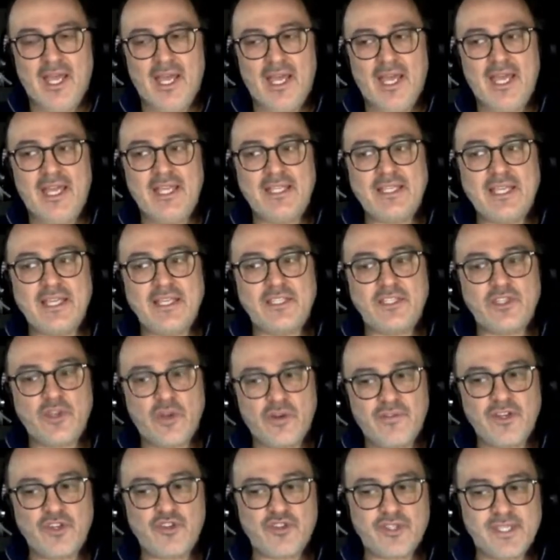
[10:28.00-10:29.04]
It's sort
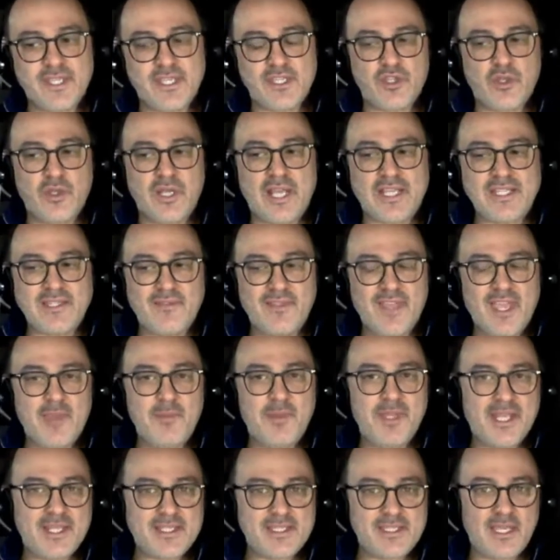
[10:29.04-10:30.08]
of interesting. So lots of the
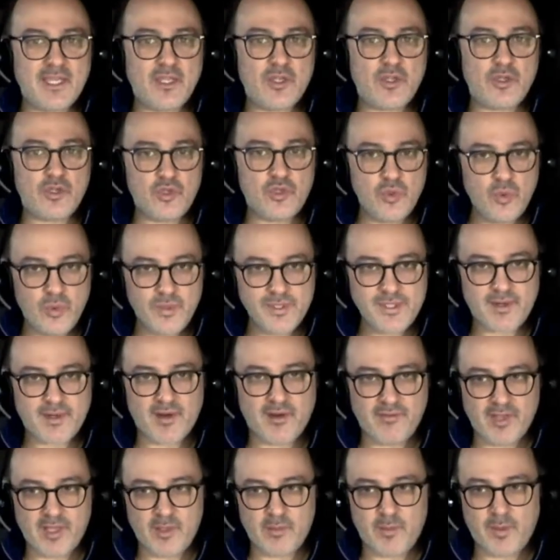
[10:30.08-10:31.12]
A/B testing tools that are
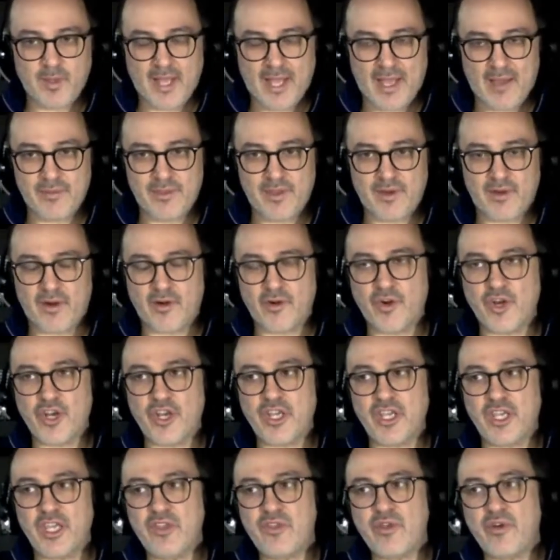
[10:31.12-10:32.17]
available out there are
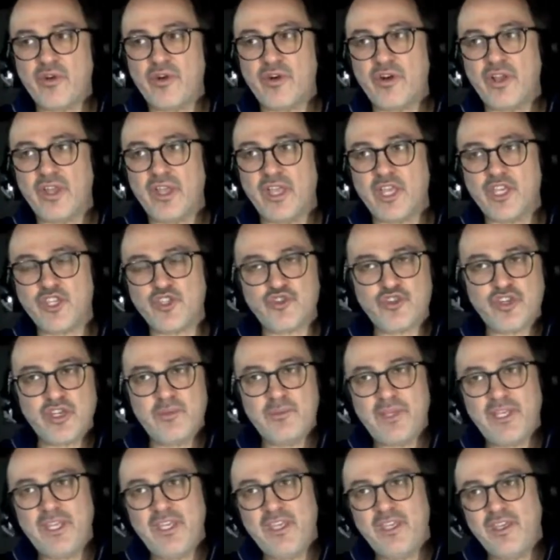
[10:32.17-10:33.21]
either
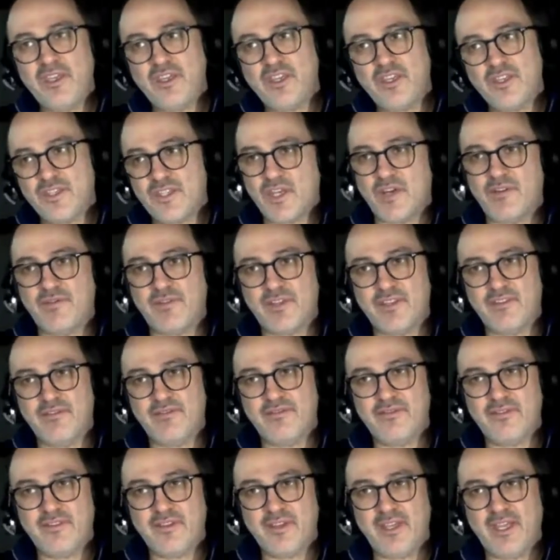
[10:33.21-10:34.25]
extremely
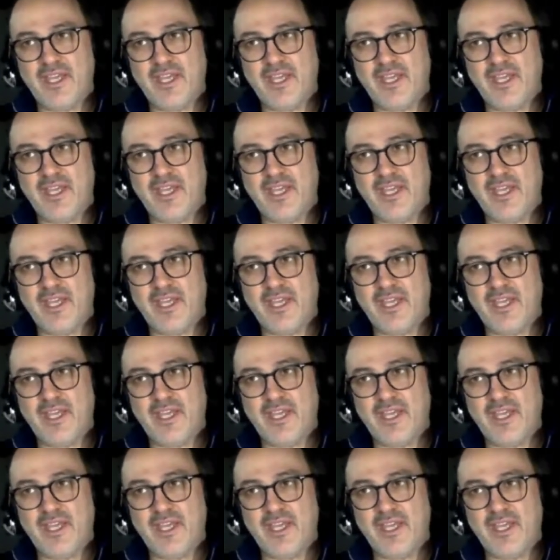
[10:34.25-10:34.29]
conservative,